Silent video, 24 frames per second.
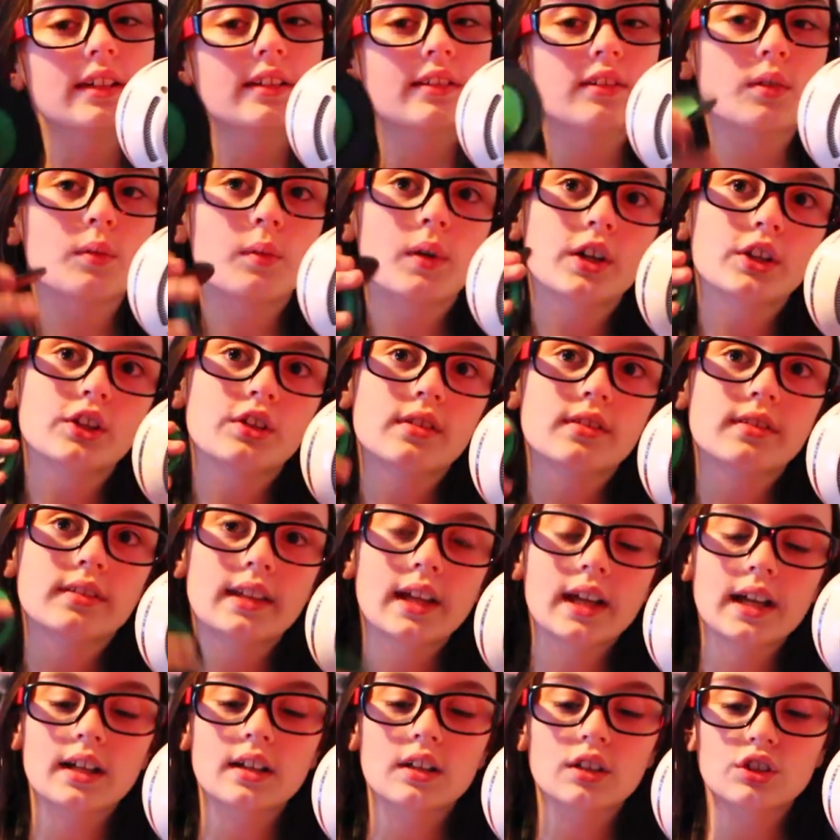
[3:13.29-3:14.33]
is the one you
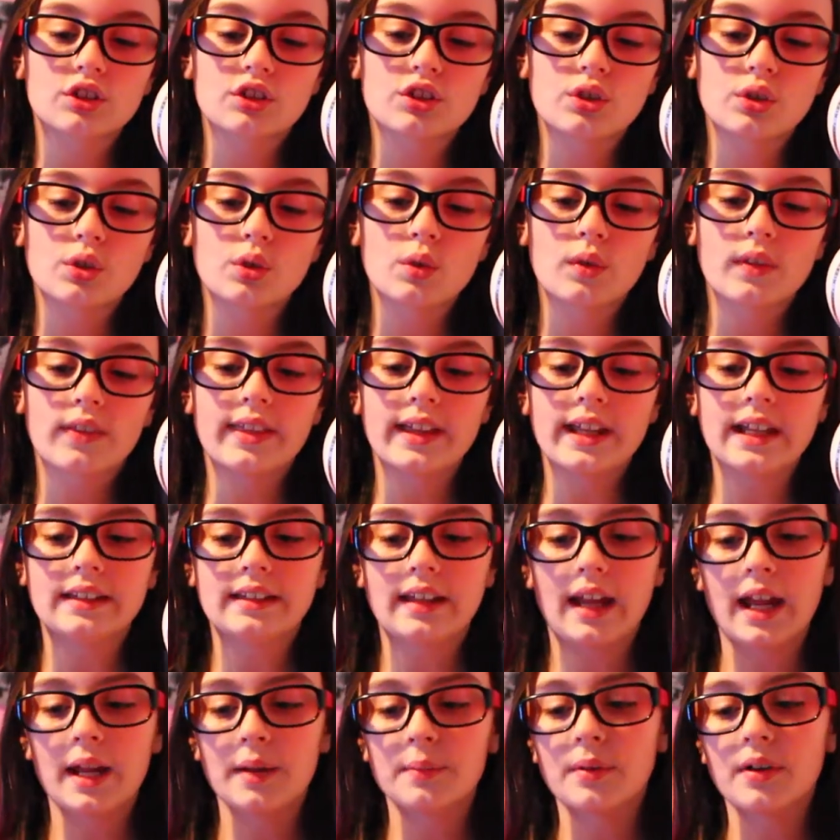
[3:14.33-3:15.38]
stick to the
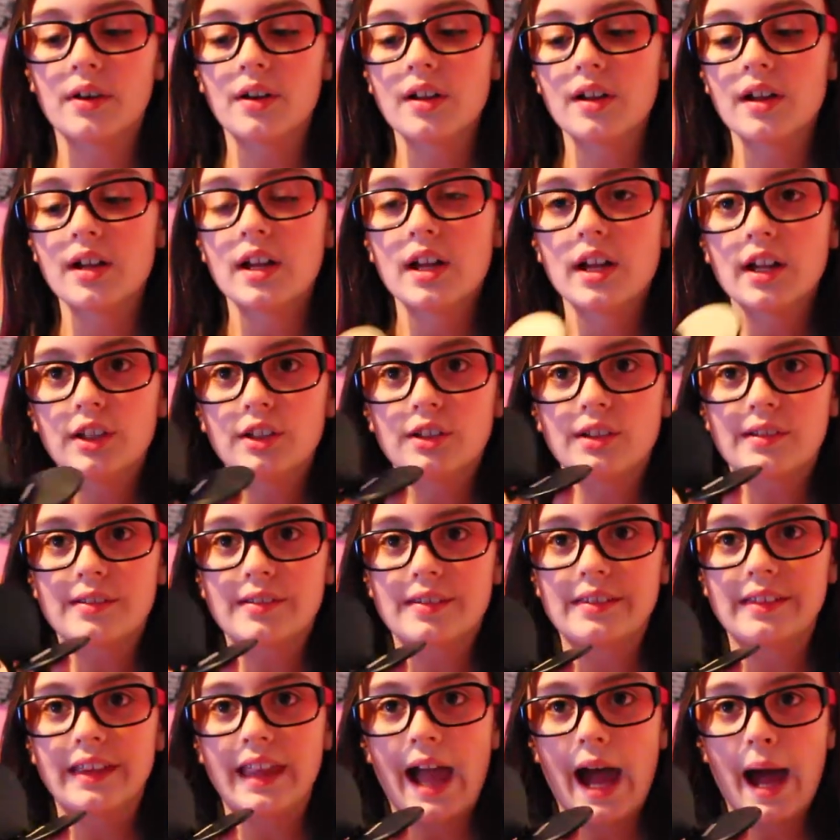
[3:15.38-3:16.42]
table. You
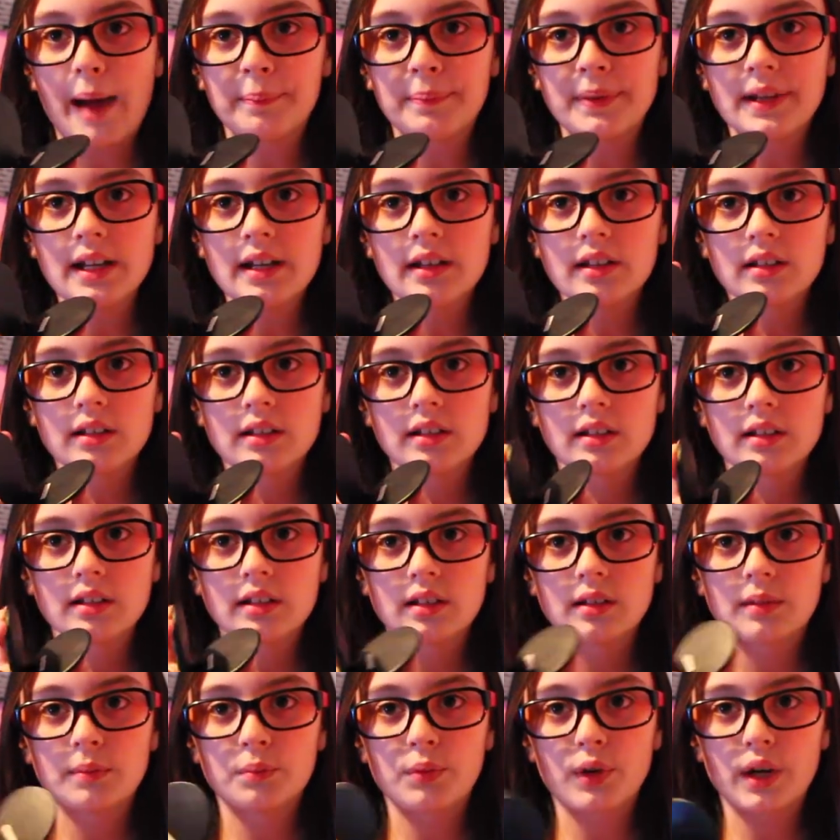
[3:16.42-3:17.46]
snap it,
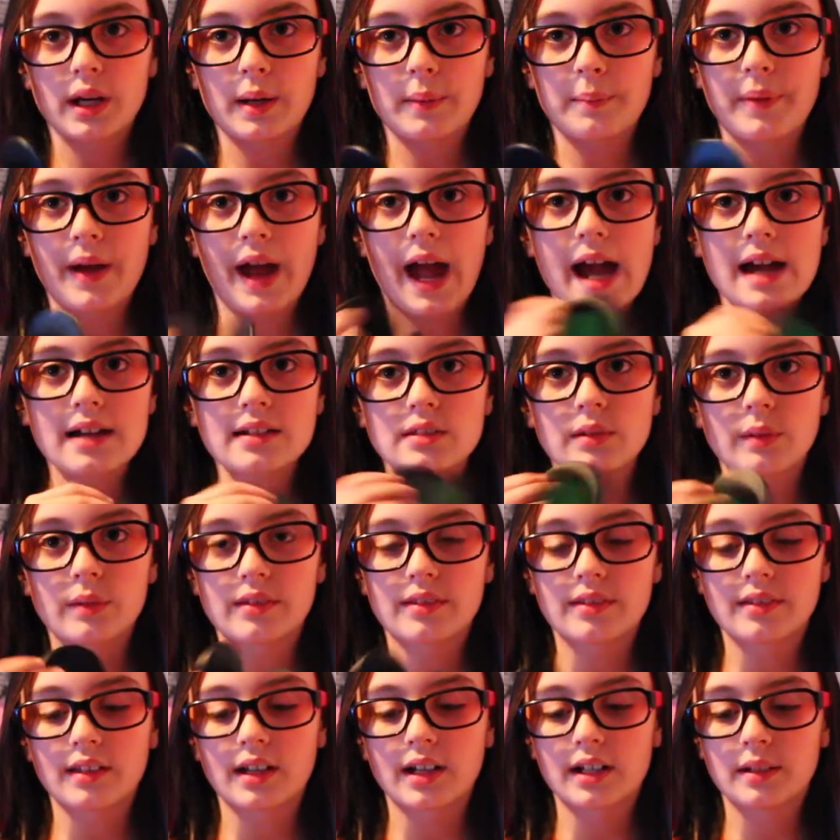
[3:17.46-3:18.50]
bring it back so
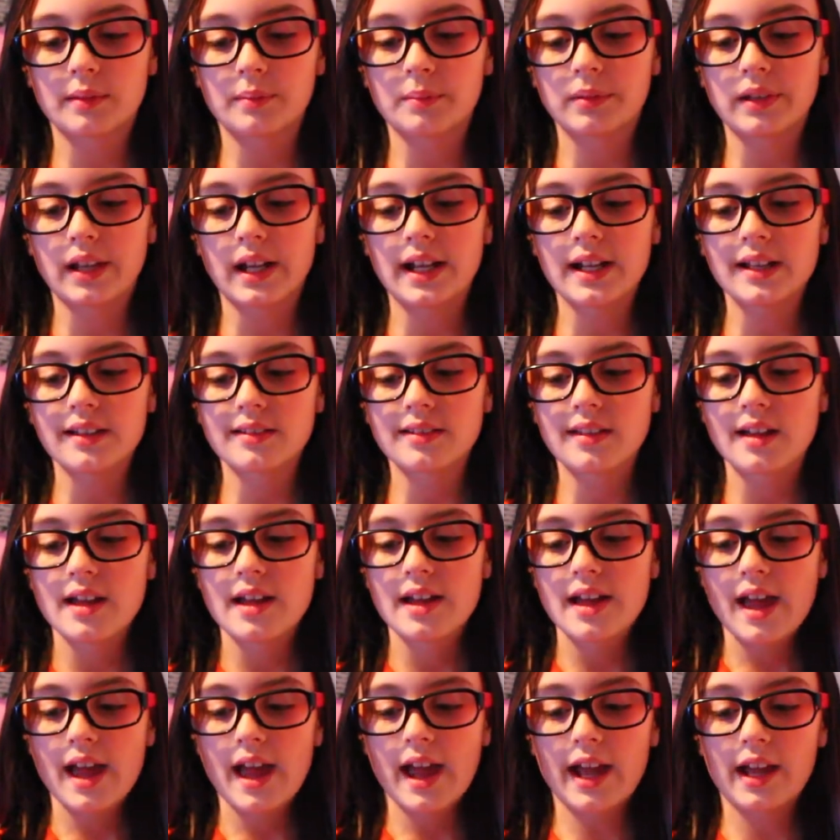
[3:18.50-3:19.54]
it's stuck in place,
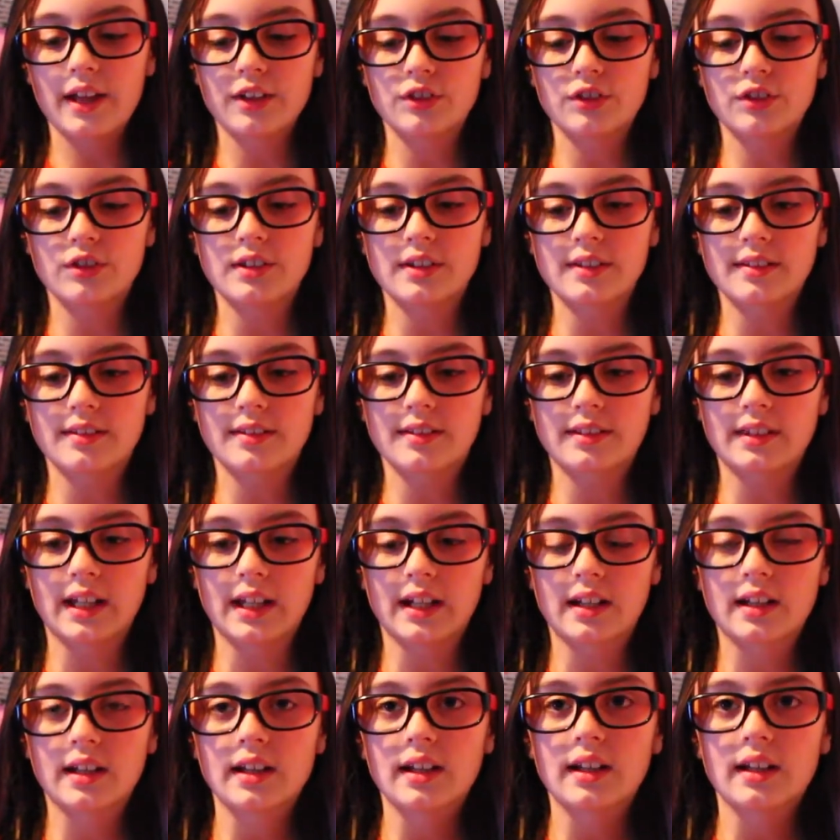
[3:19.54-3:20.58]
and you just
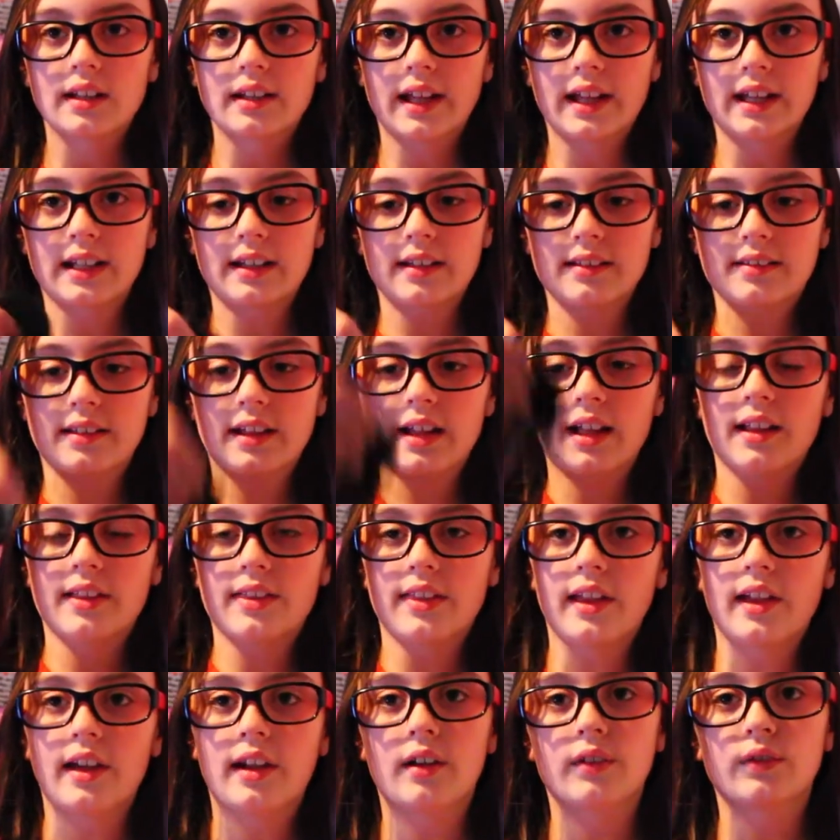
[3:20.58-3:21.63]
stick, like I
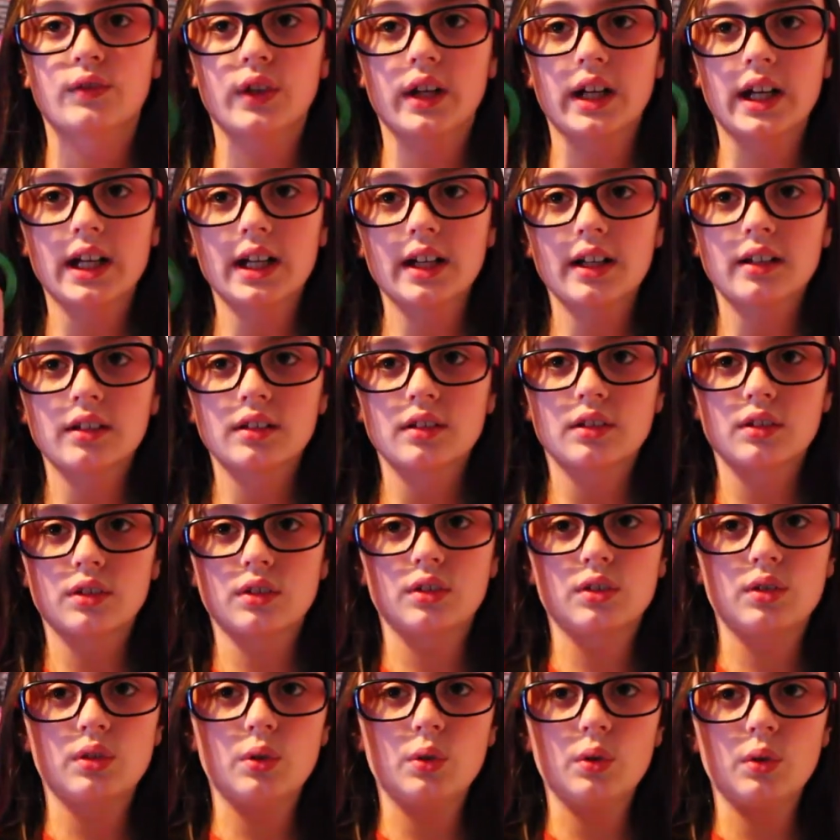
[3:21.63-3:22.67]
said, the ring
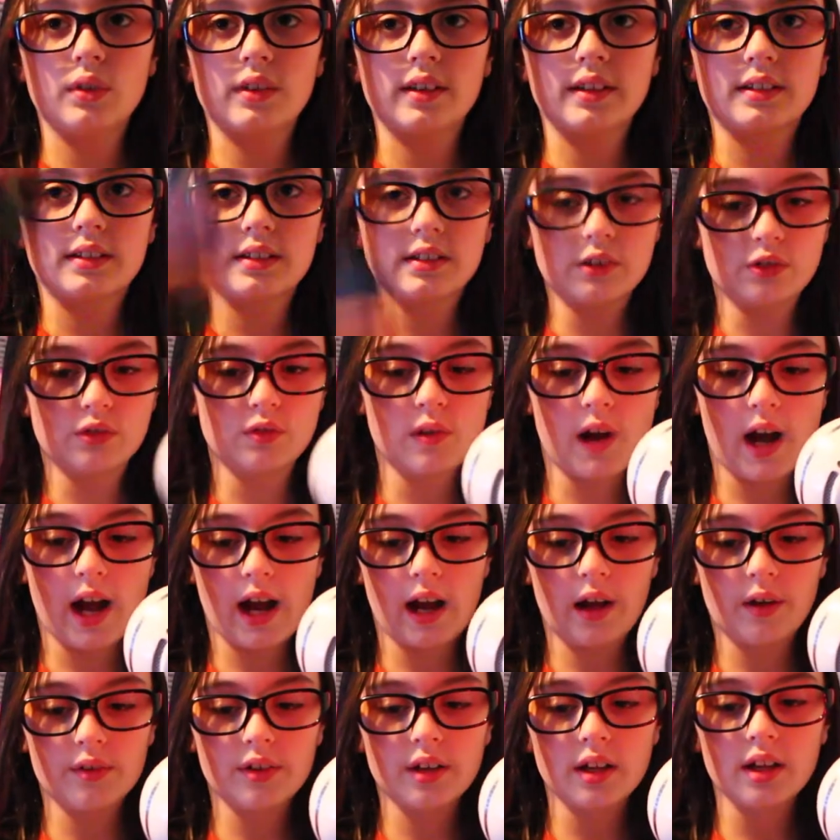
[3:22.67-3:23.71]
to the
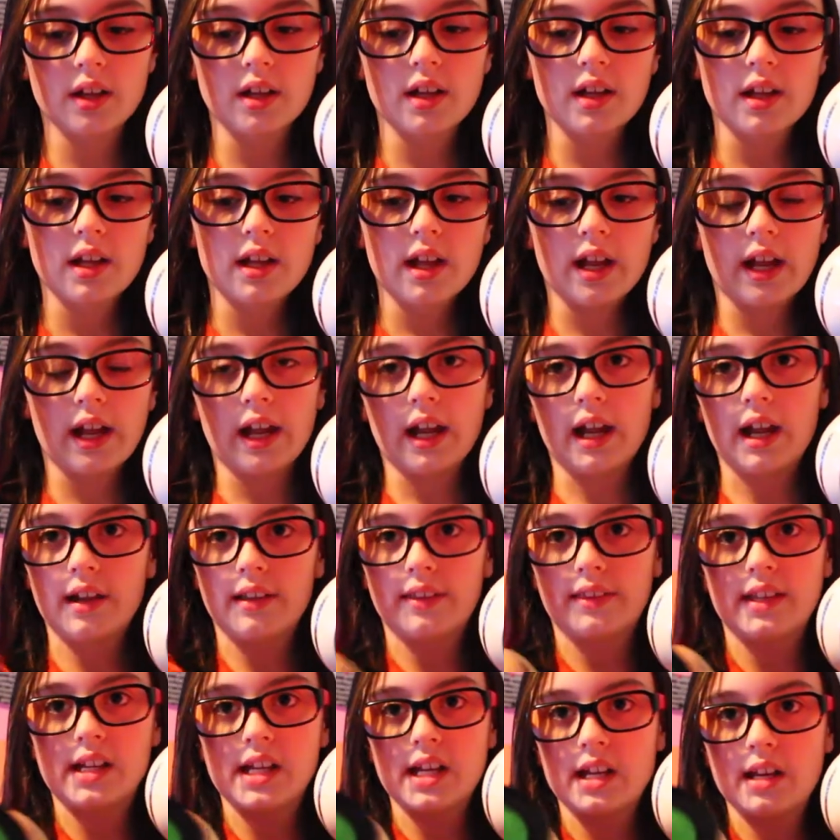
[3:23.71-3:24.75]
ground
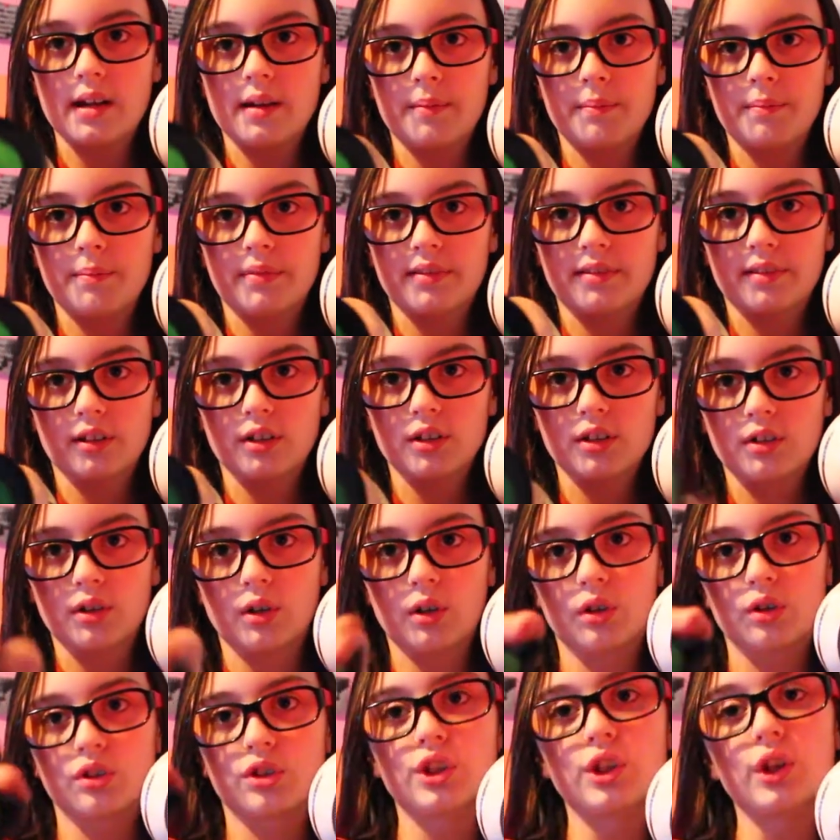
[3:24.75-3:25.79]
and the
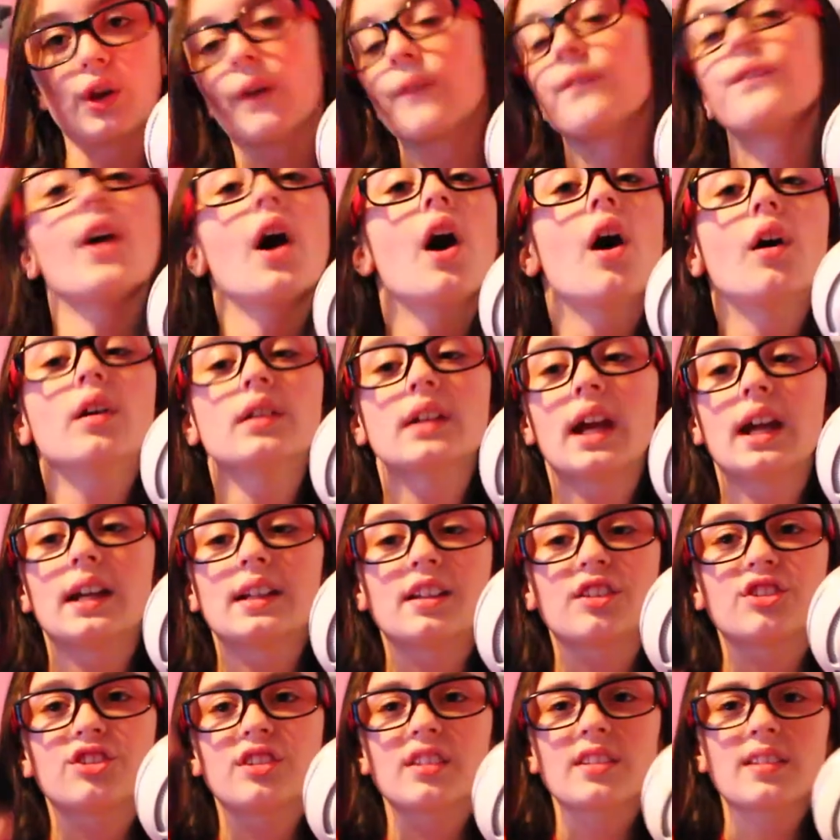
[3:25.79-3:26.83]
circle to your phone,
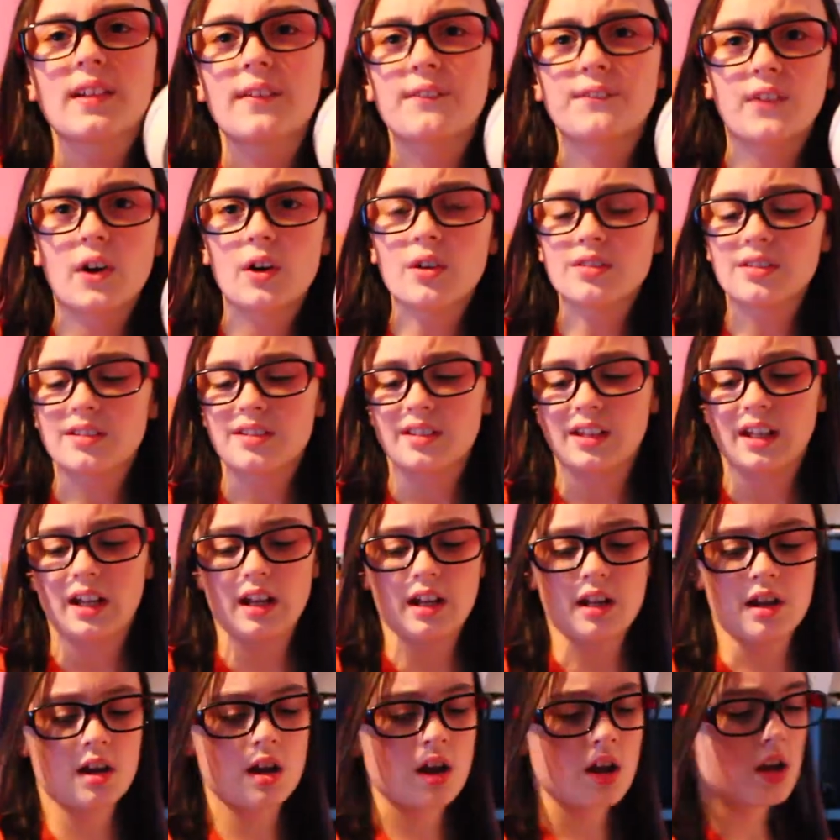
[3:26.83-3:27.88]
and it's just a phone
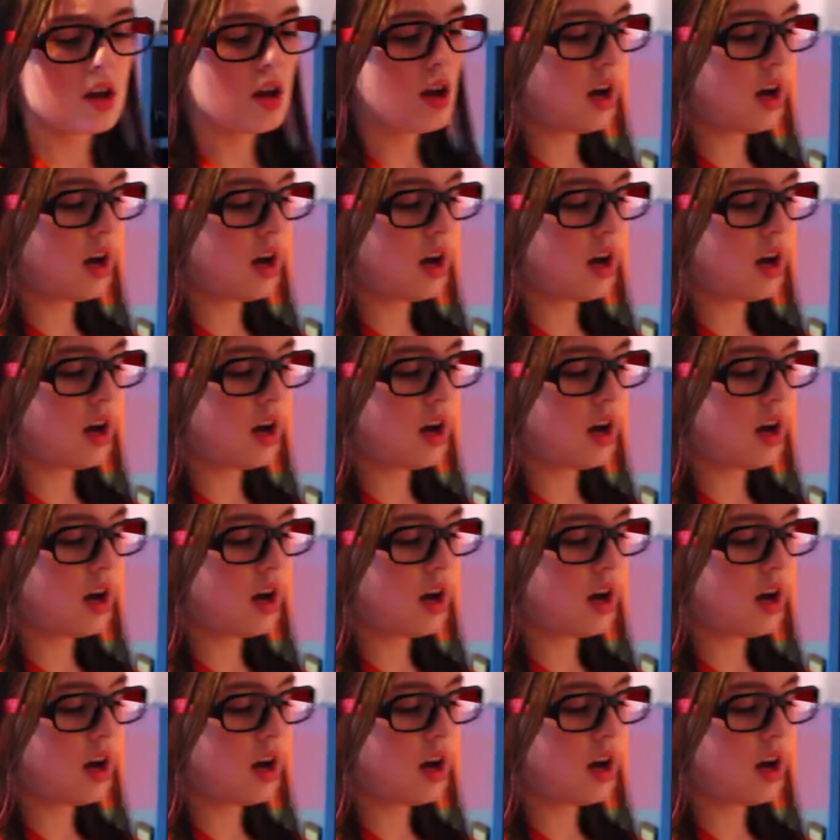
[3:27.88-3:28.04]
stand.